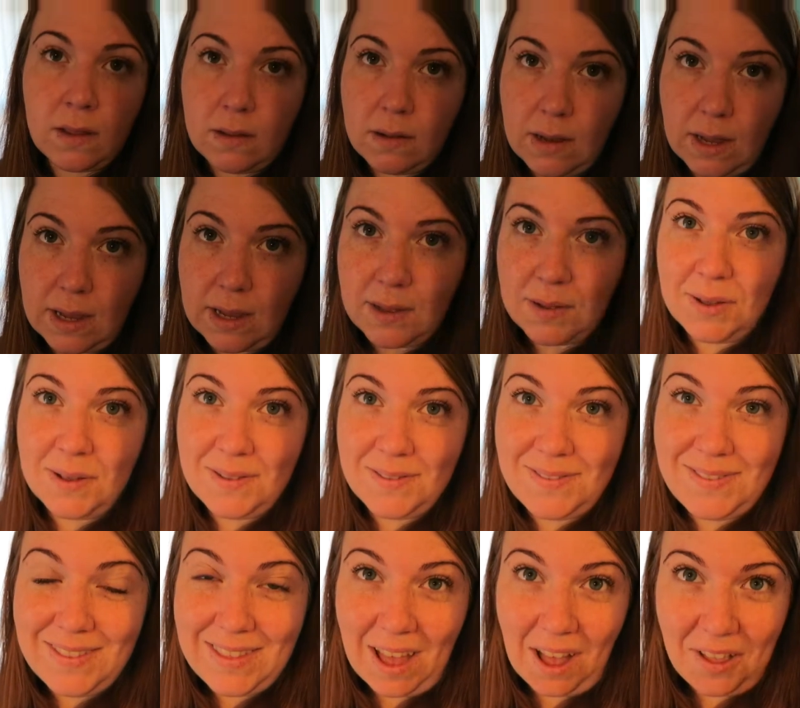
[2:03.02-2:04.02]
Okay,
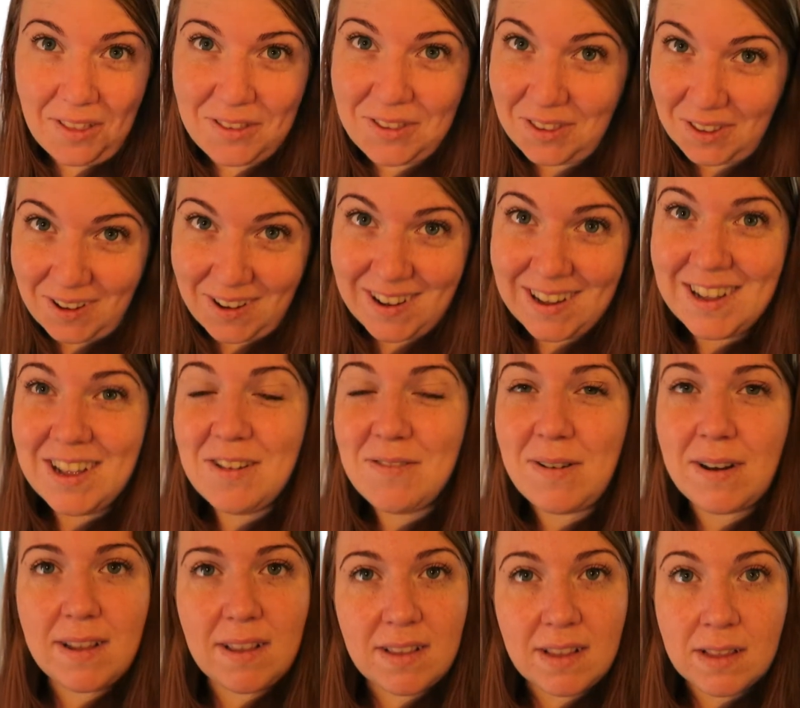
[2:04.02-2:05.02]
answer.
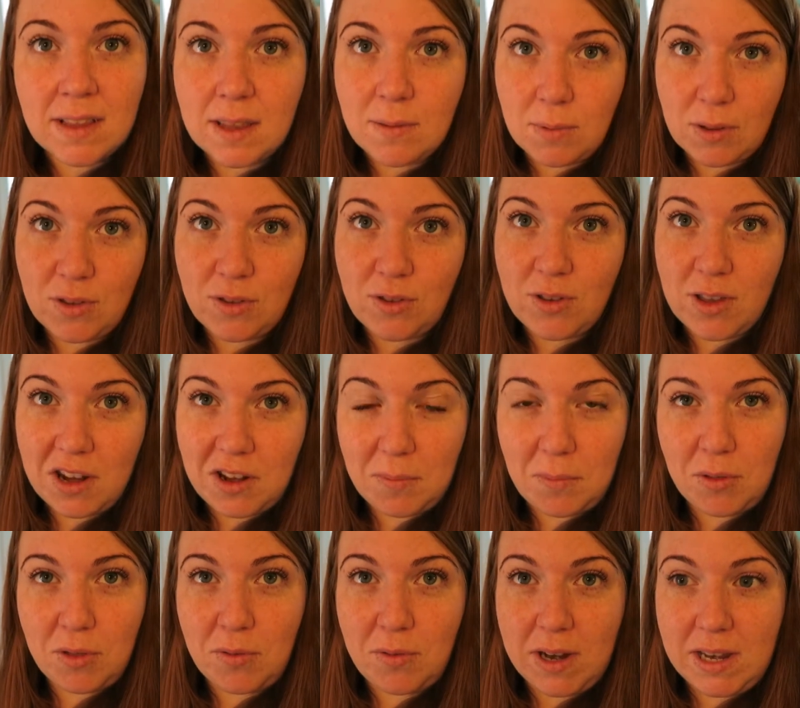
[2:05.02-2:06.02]
What is it? He wants to get
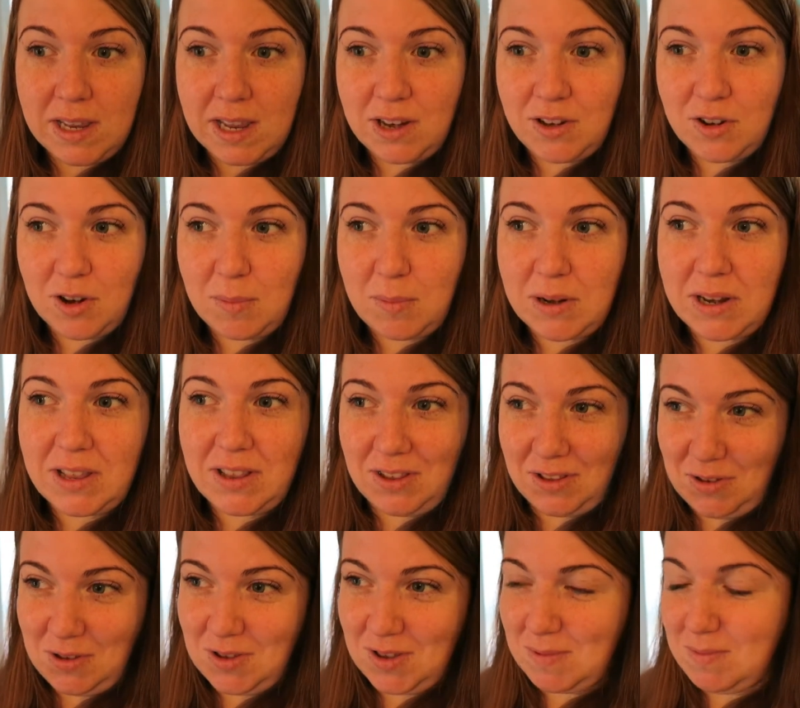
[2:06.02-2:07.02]
up on the radiator, but
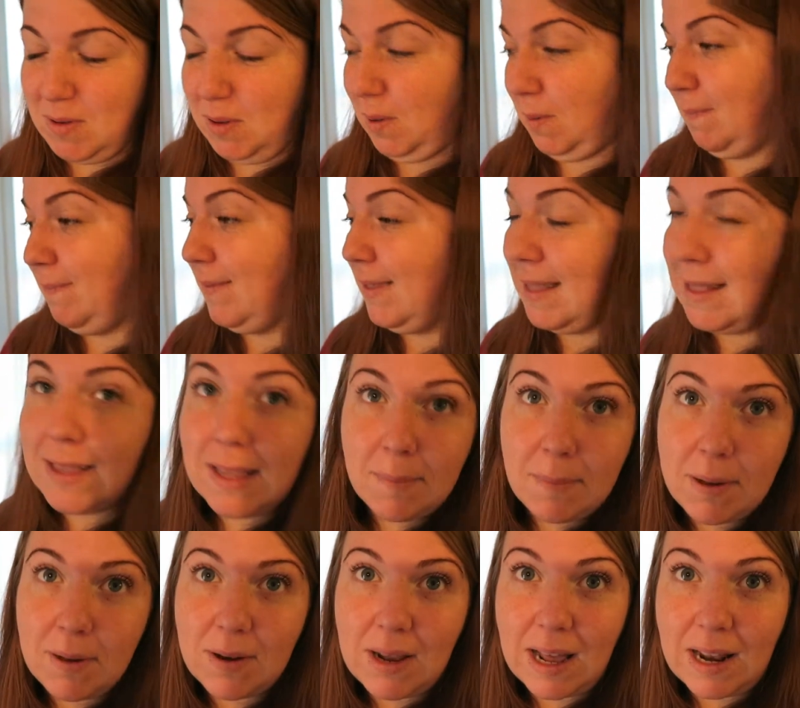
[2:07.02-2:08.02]
he's too small.
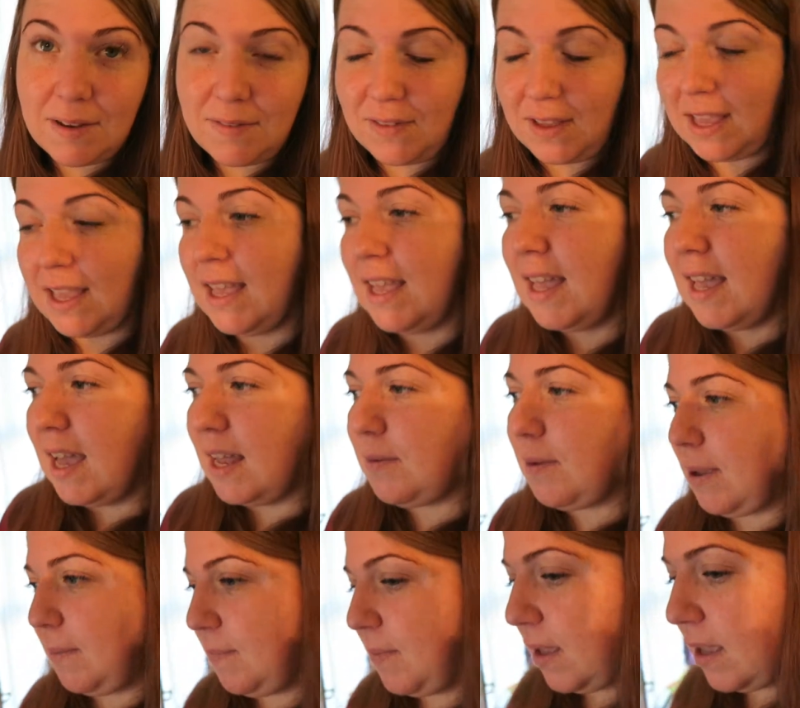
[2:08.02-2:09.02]
Typical Alfie.
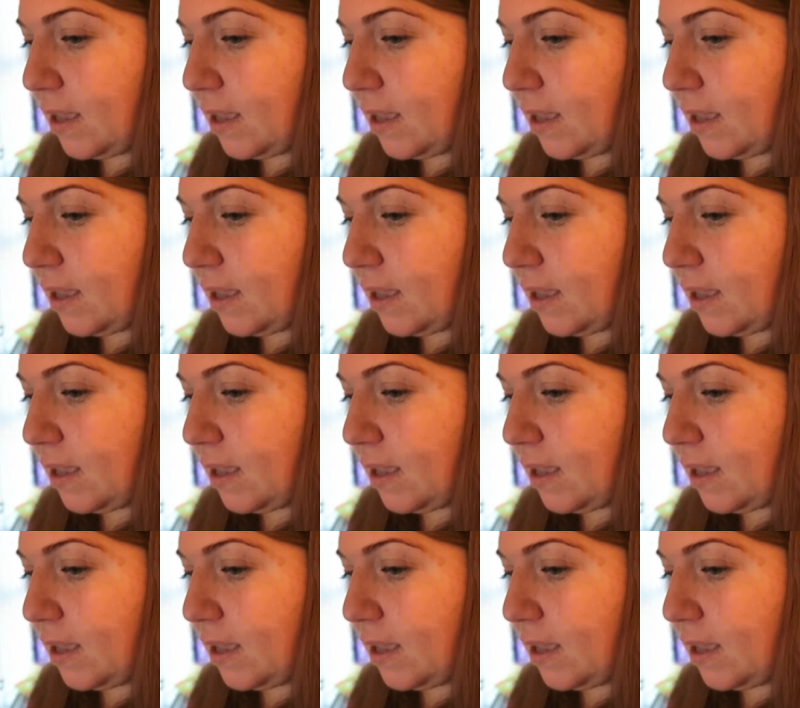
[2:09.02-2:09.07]
Anyway,